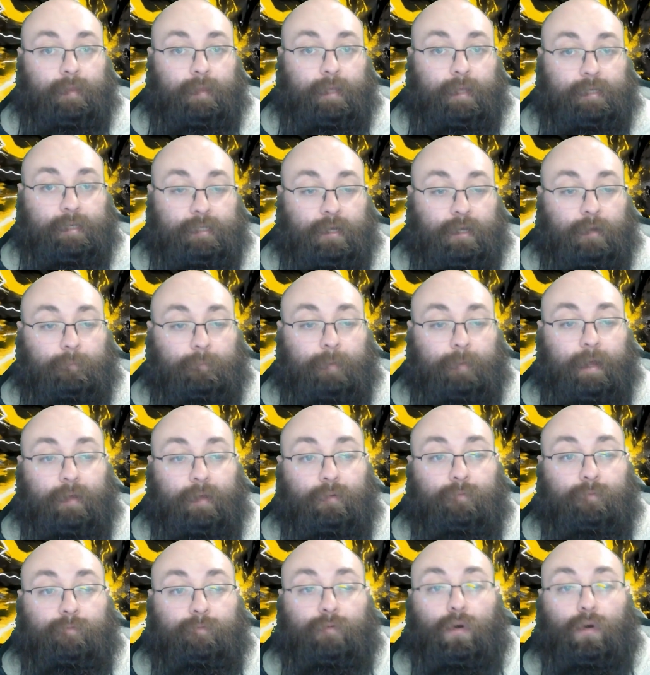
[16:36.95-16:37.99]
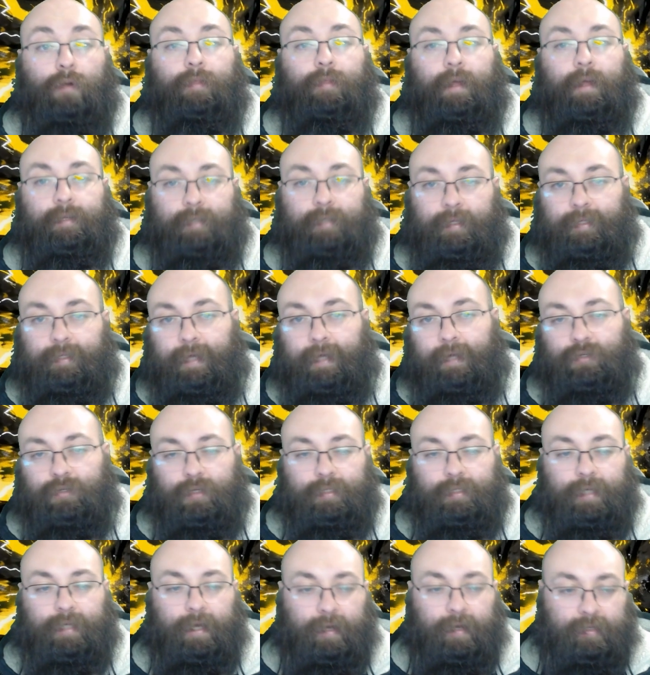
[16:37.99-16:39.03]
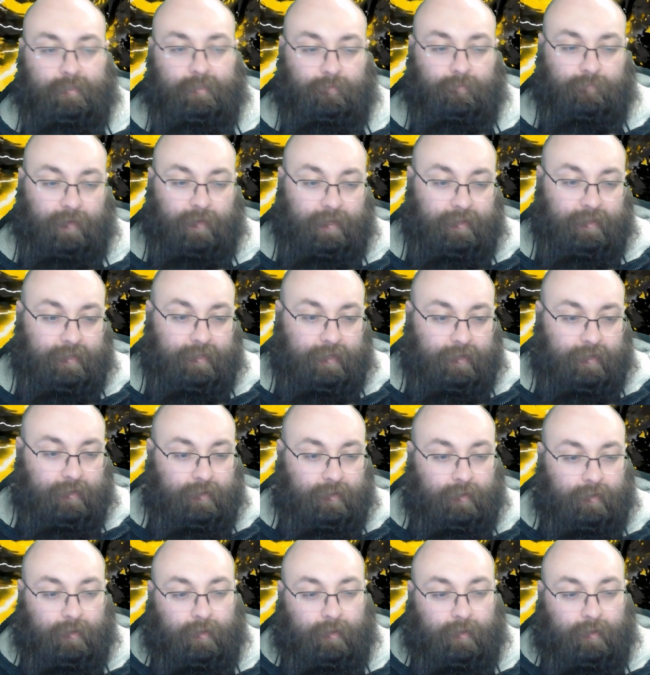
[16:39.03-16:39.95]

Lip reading: discard pile for things like Tetra Terra to find it.